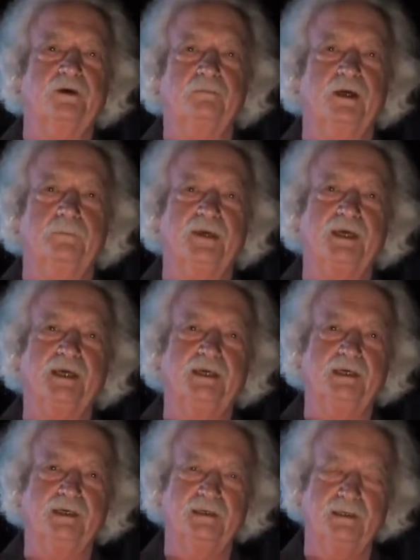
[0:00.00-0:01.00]
it may
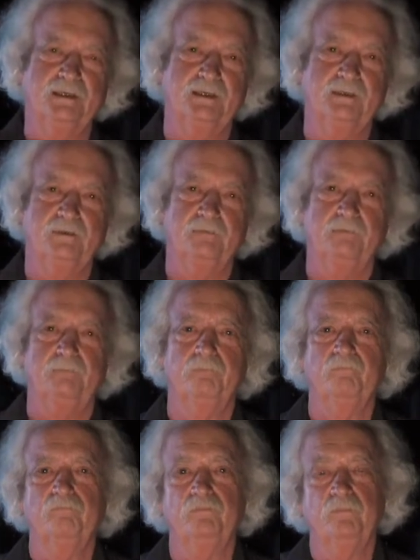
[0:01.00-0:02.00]
be.
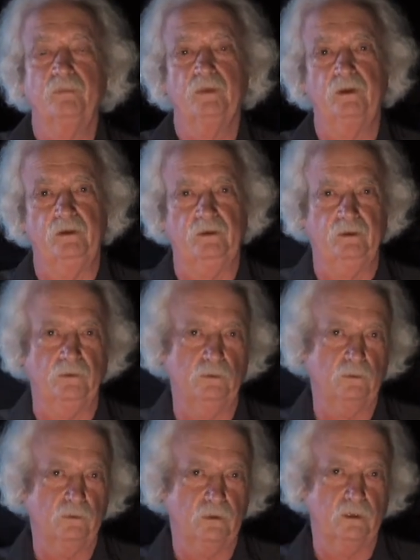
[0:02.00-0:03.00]

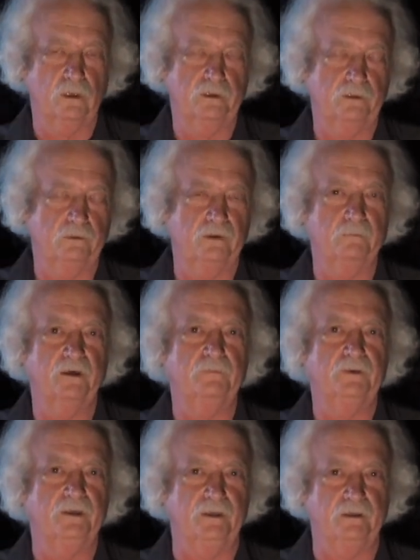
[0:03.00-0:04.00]
You are doing my
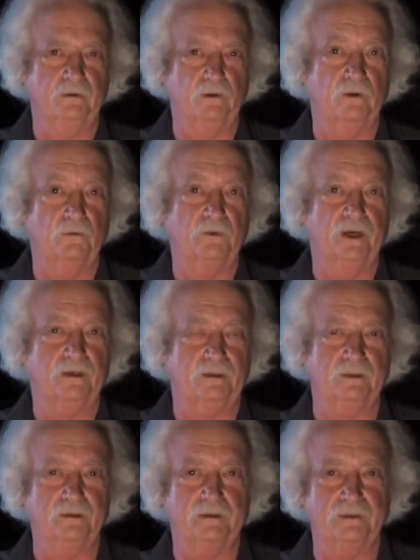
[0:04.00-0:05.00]
bidding
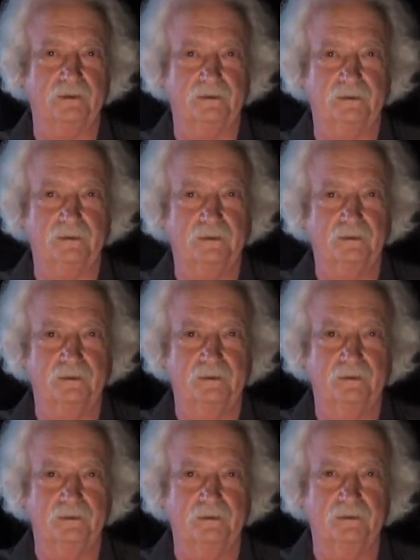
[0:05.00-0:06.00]
already.
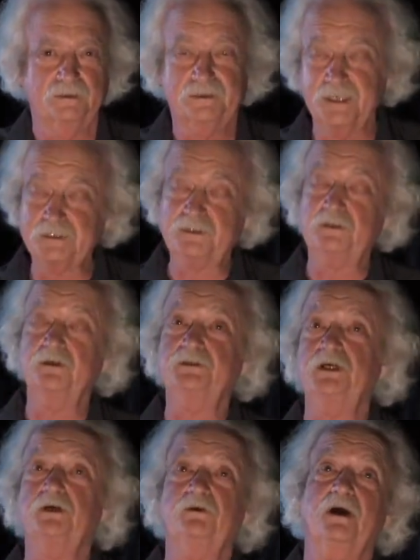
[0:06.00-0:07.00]
Sister,
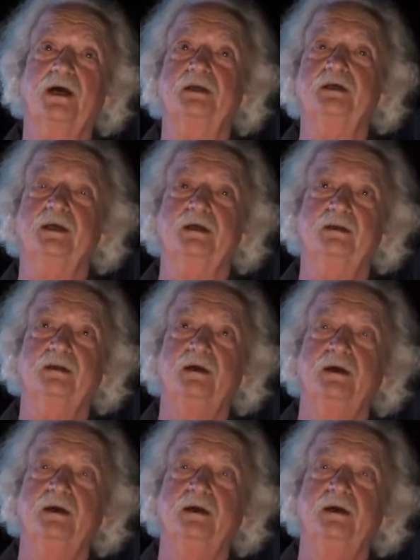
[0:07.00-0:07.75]
she cried again,